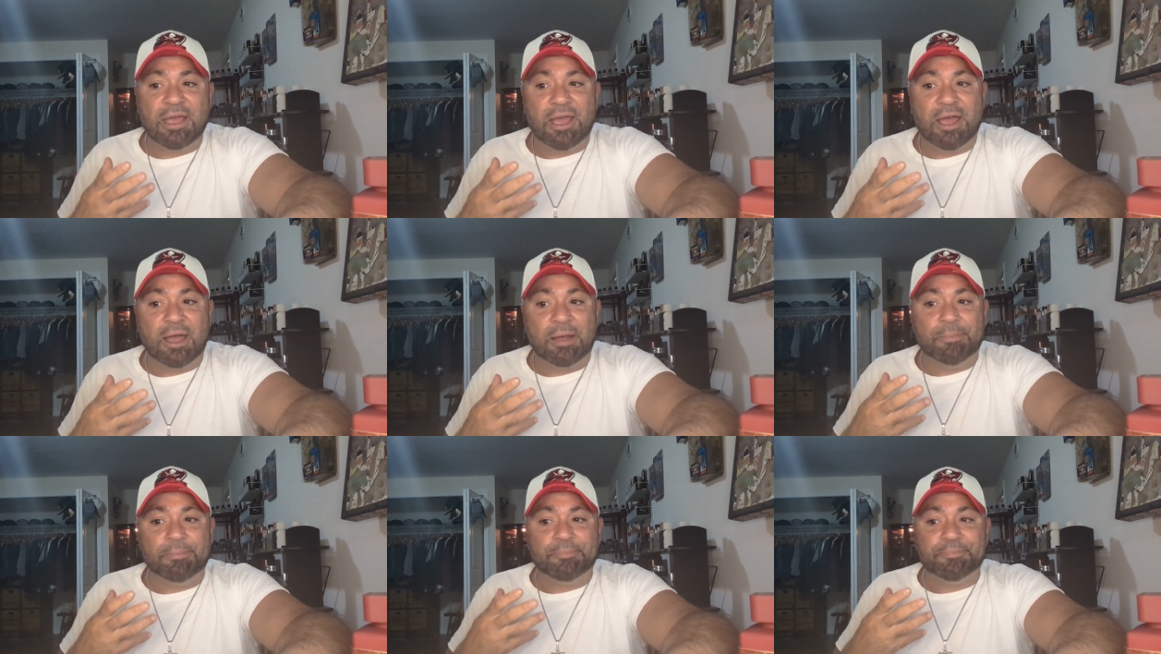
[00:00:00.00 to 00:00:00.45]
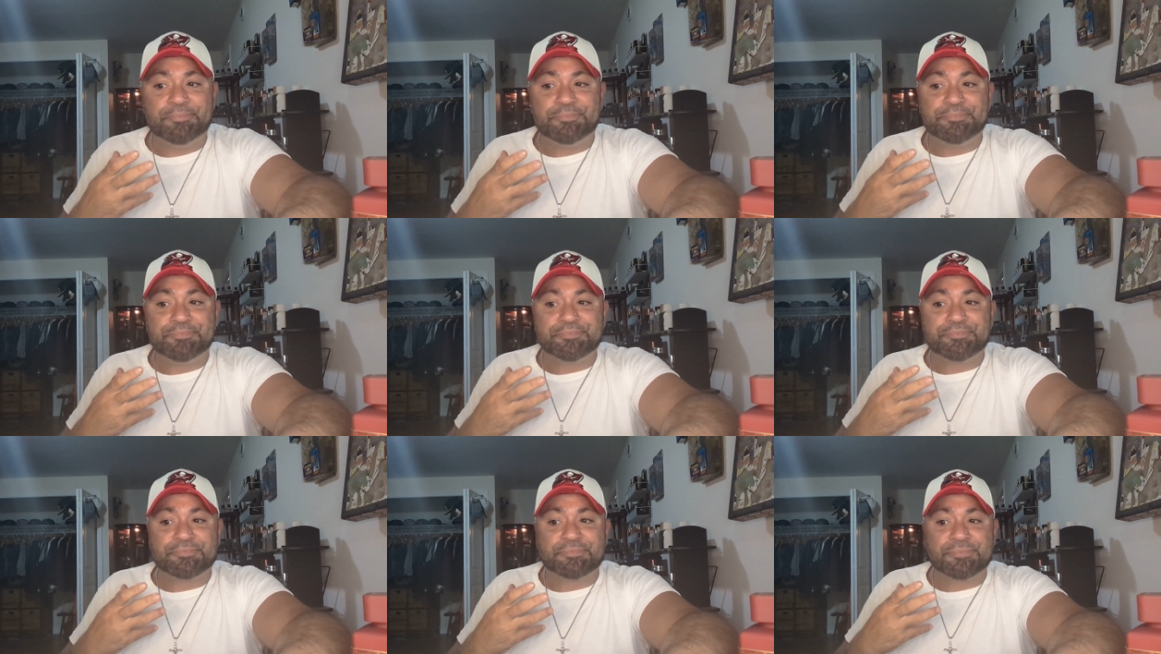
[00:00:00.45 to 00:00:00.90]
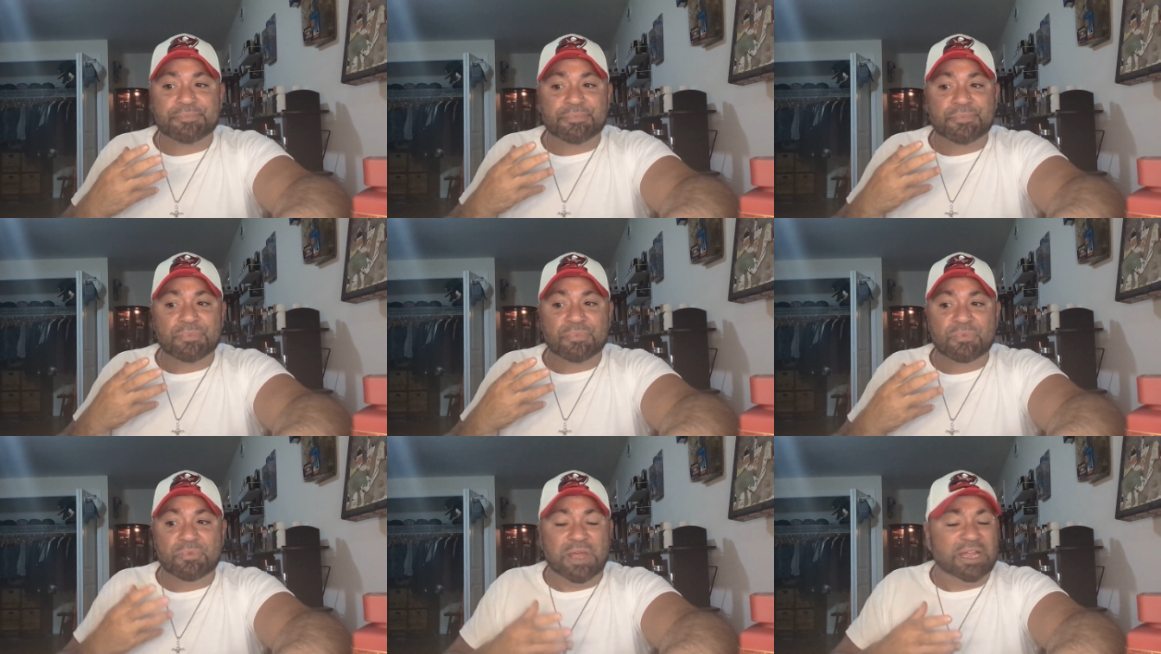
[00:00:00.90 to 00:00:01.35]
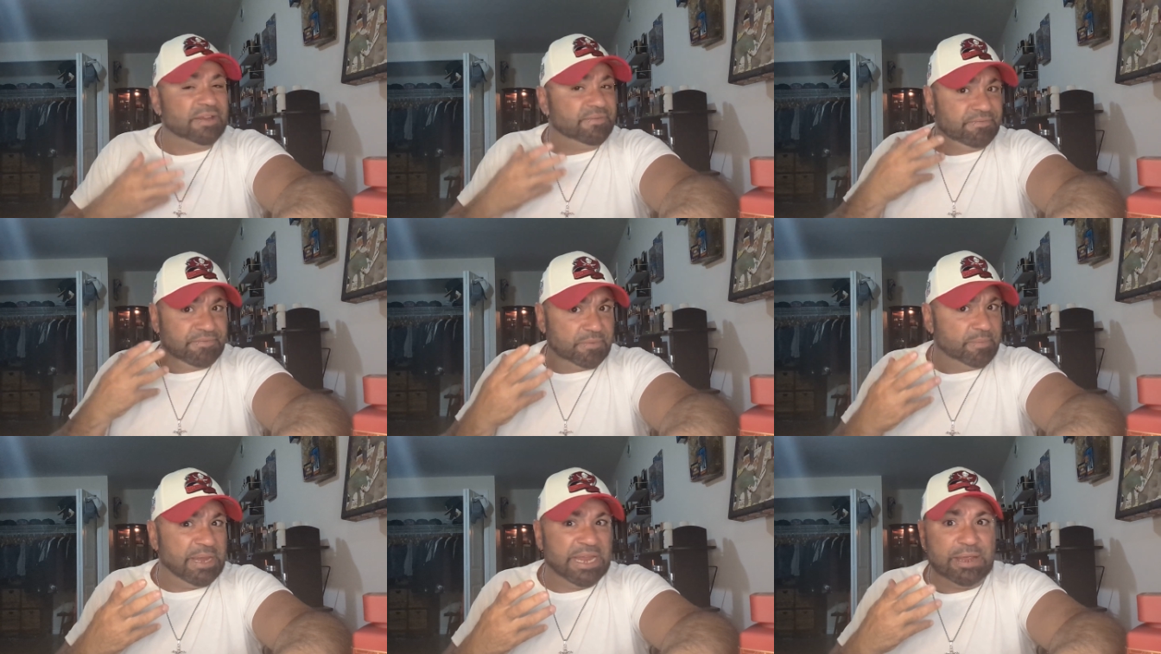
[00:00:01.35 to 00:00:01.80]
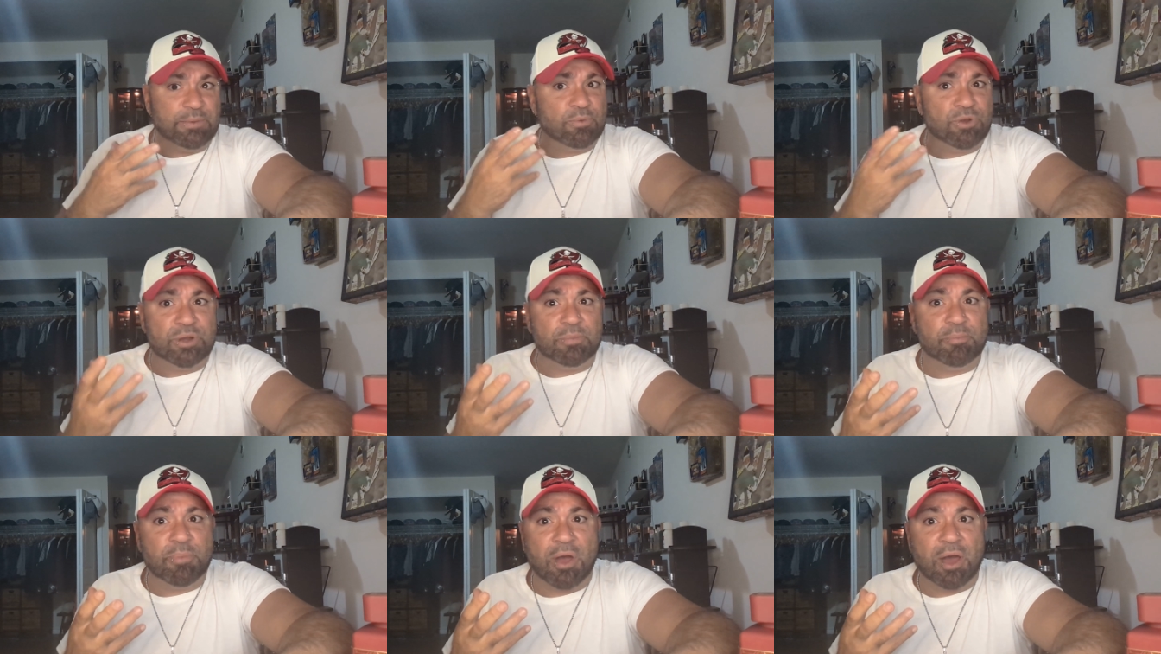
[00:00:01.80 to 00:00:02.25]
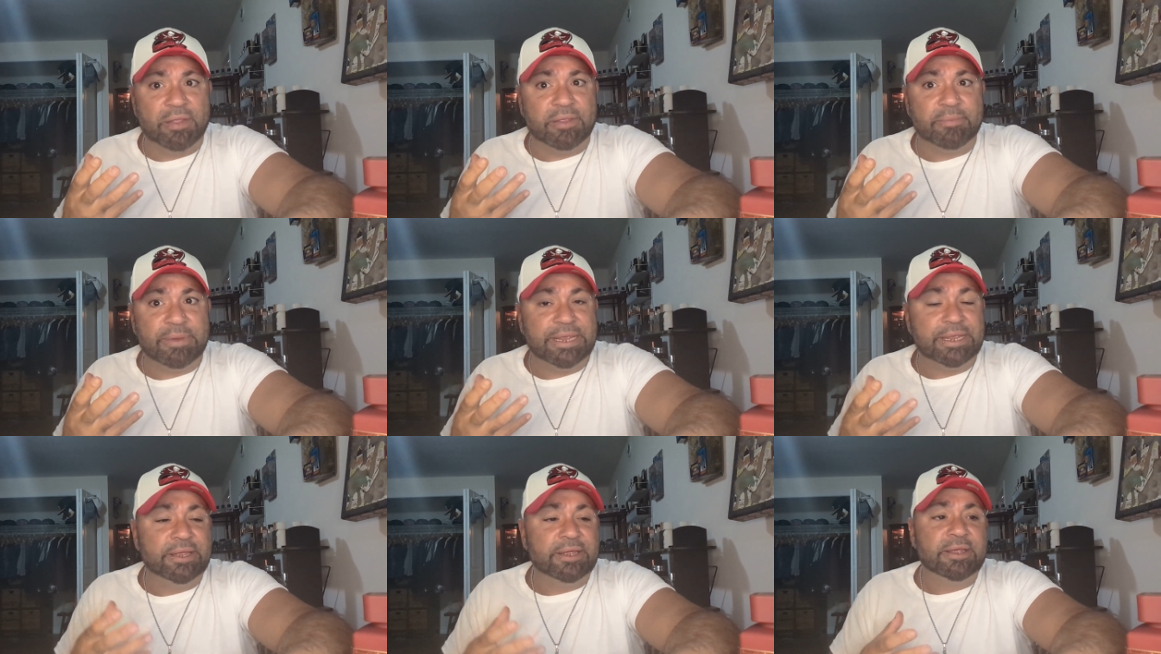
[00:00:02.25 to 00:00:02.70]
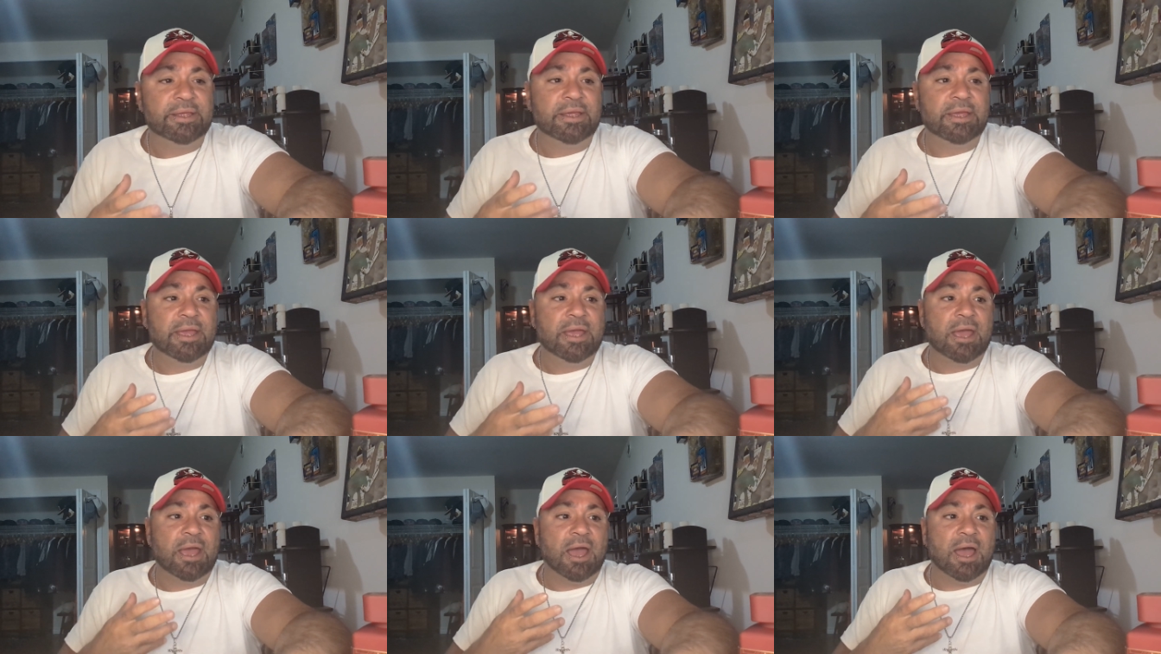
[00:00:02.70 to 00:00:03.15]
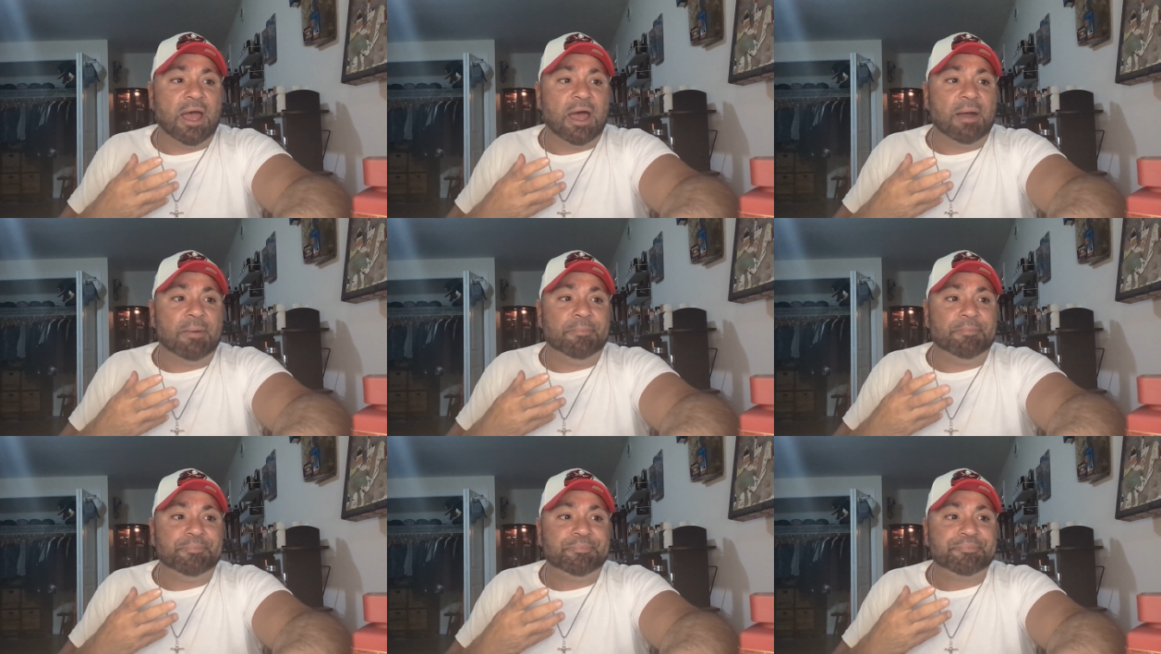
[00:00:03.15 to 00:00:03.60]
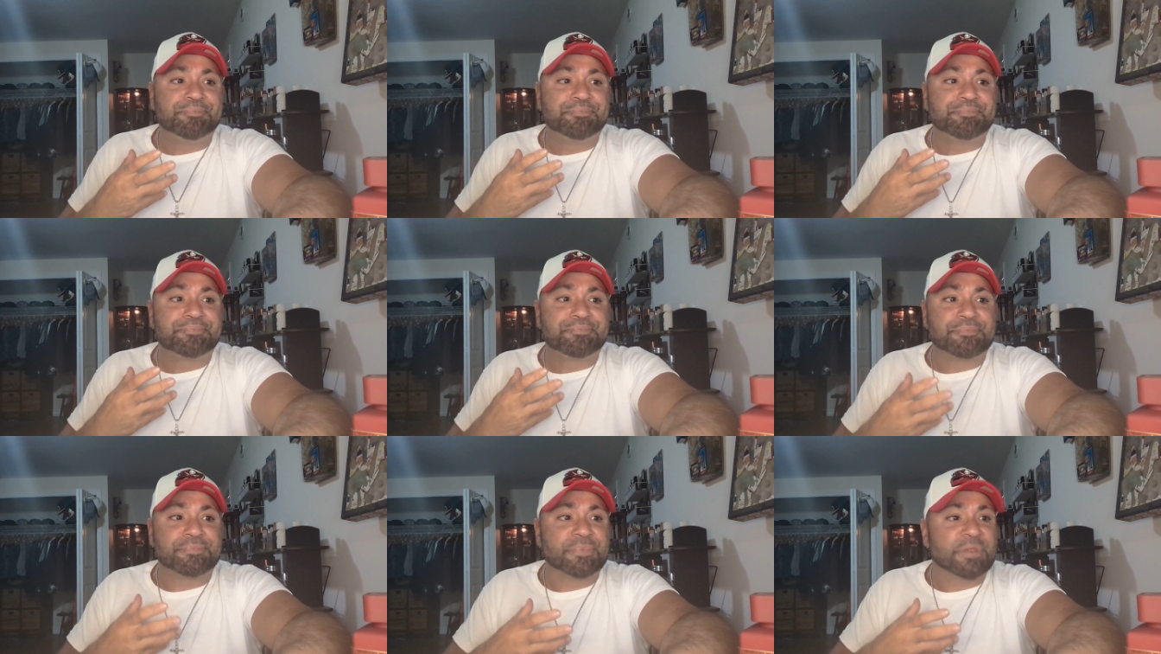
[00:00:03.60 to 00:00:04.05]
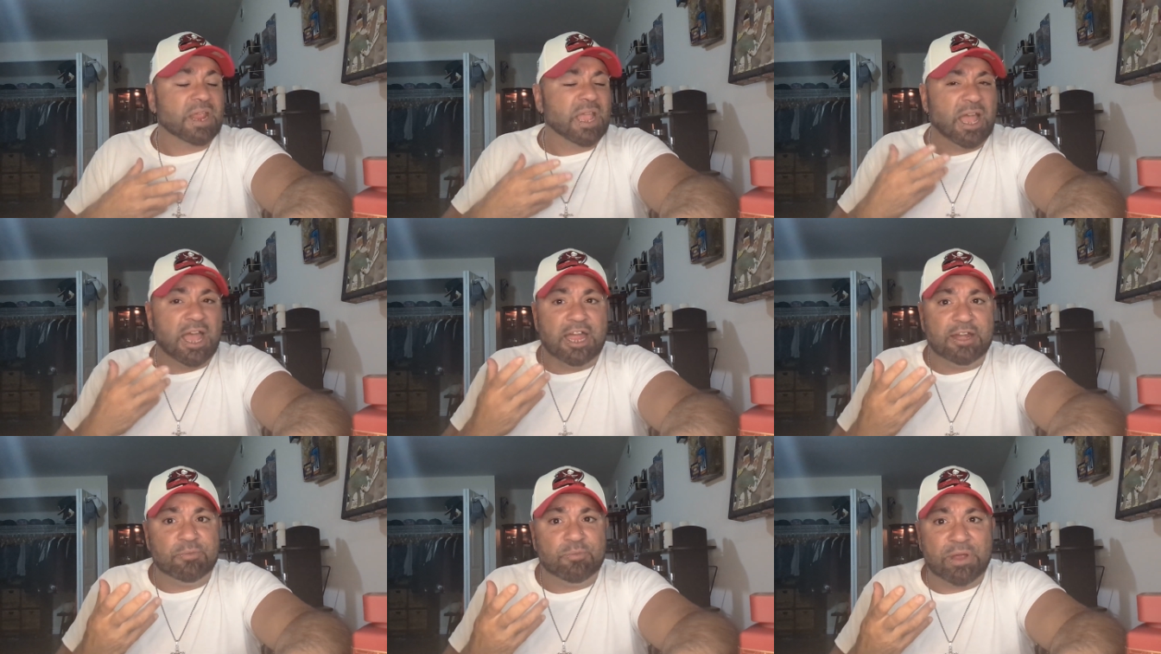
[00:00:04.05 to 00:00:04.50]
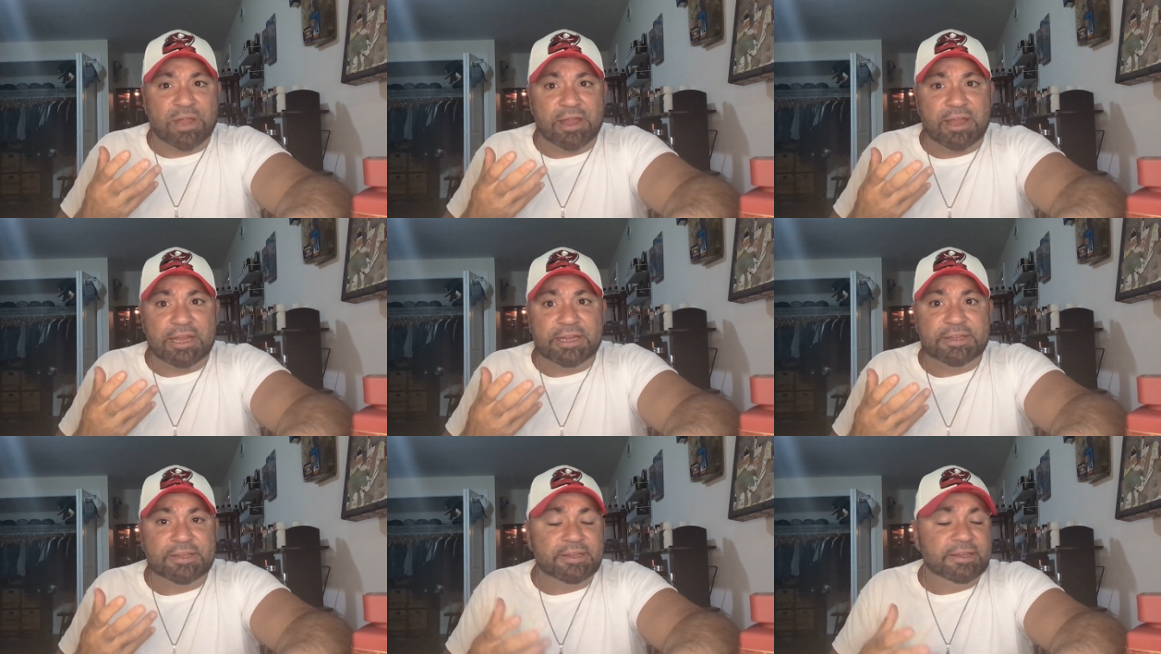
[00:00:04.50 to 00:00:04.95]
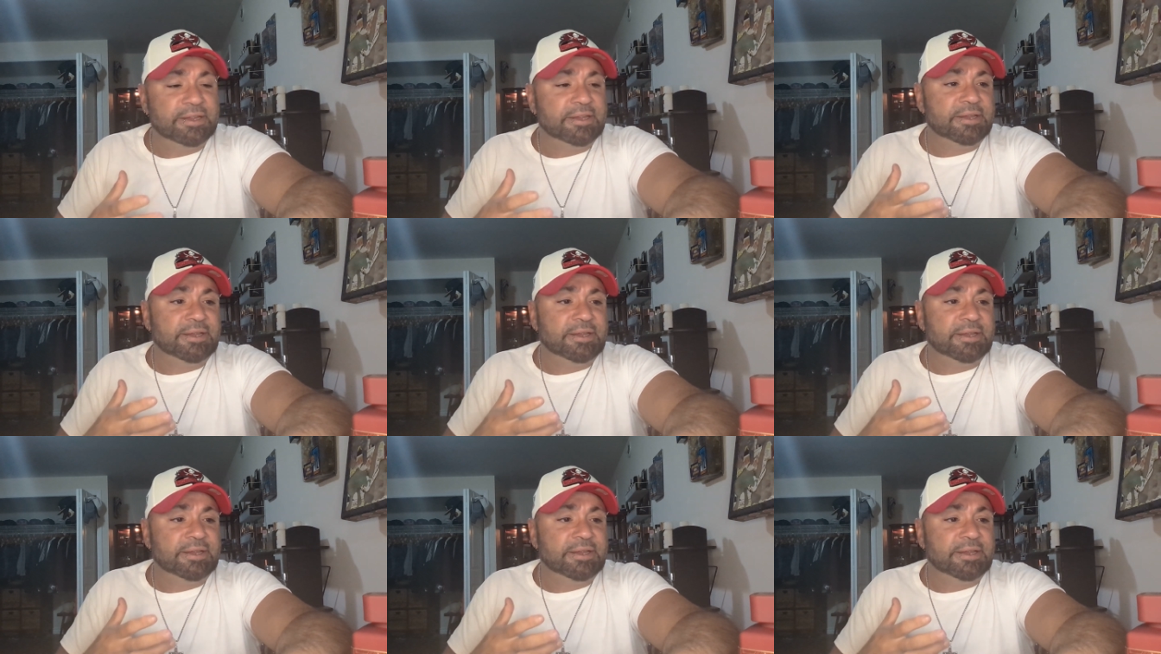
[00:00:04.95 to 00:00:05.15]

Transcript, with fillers: Um, like for me, it wouldn't bother me. Um, I'd wear it.